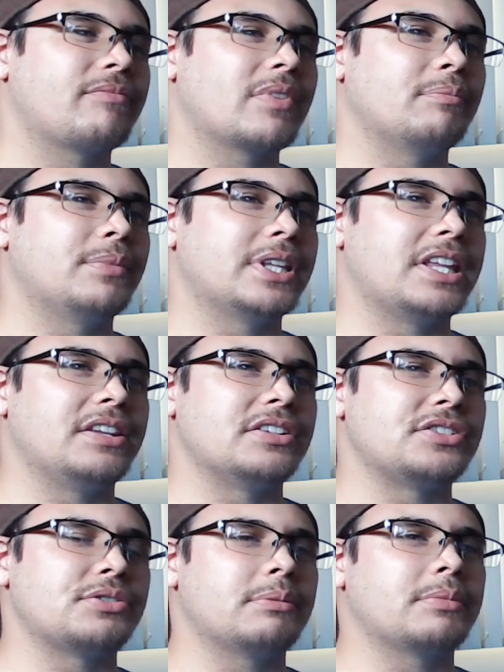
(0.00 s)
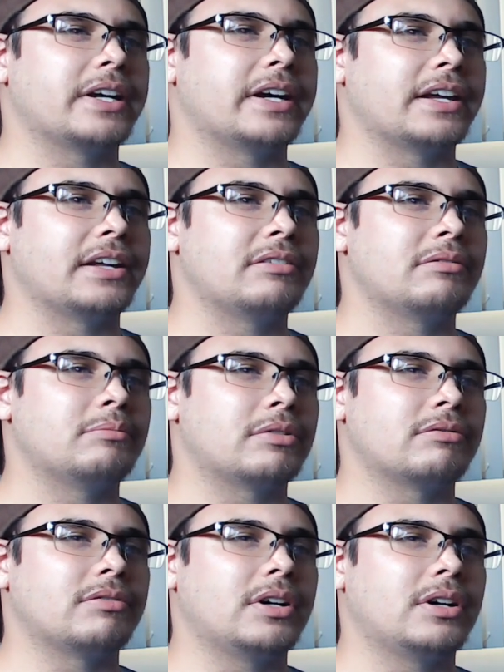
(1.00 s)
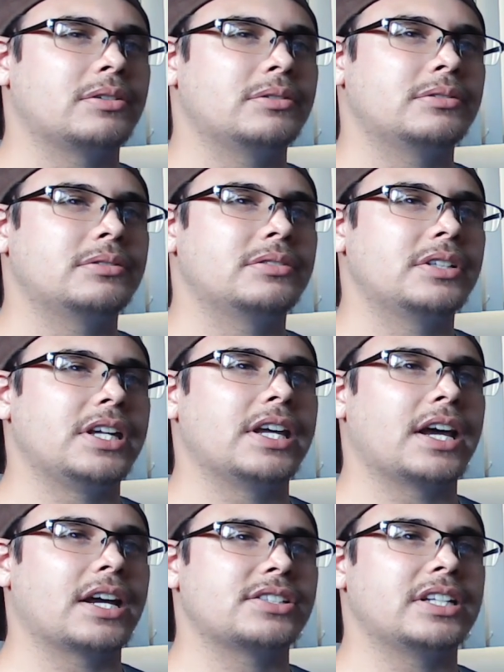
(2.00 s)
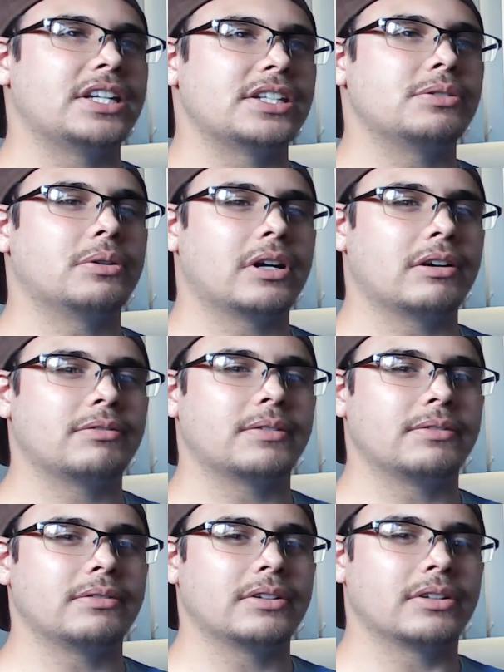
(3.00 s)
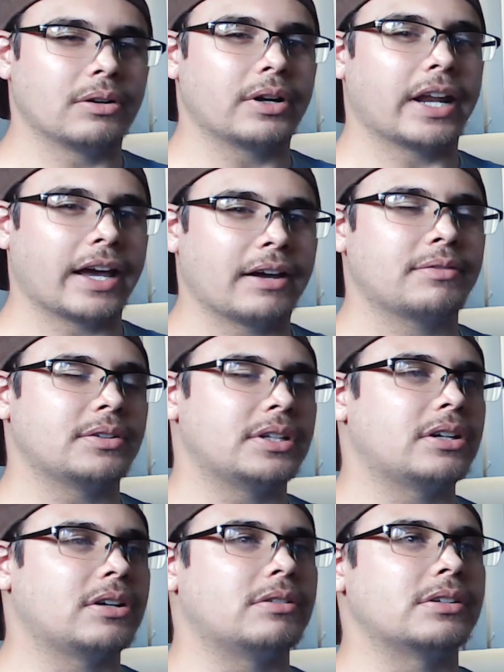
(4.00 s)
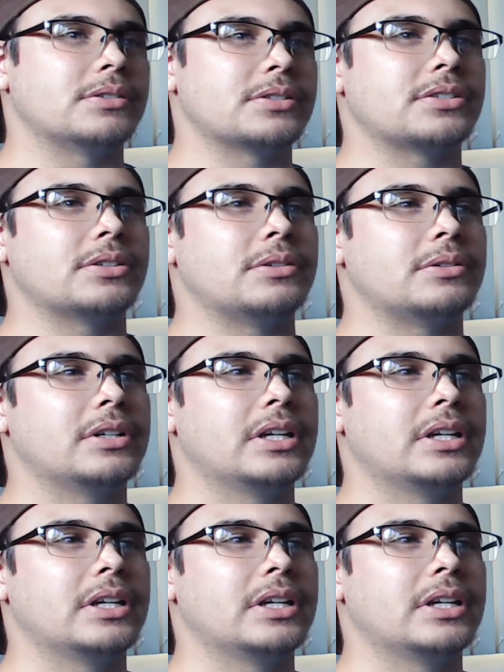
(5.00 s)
But then the shrimp guy, Bravado, he actually is going after Ikalgo, so